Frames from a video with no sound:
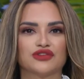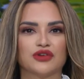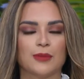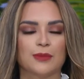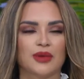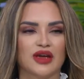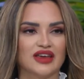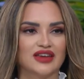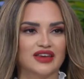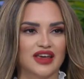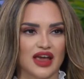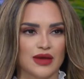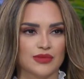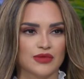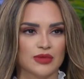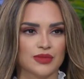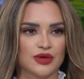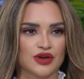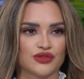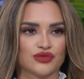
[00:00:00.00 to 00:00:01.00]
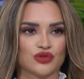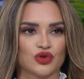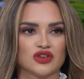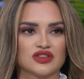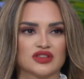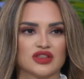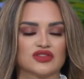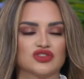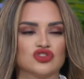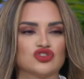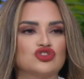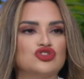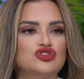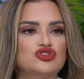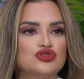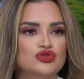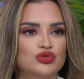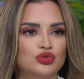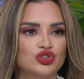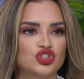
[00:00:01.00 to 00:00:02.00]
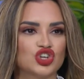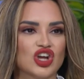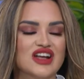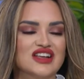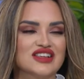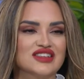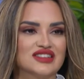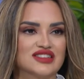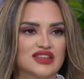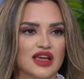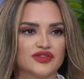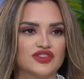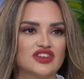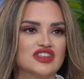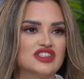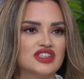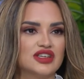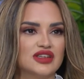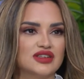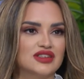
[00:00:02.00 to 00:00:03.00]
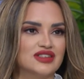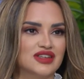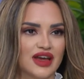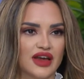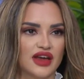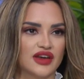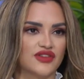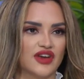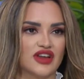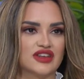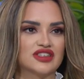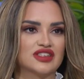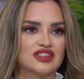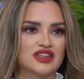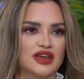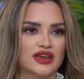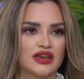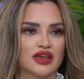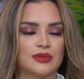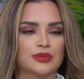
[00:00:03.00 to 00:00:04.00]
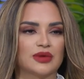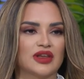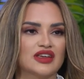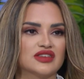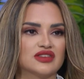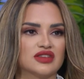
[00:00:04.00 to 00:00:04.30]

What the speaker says: a big gamer, but of course, there's this huge 17-day event taking place.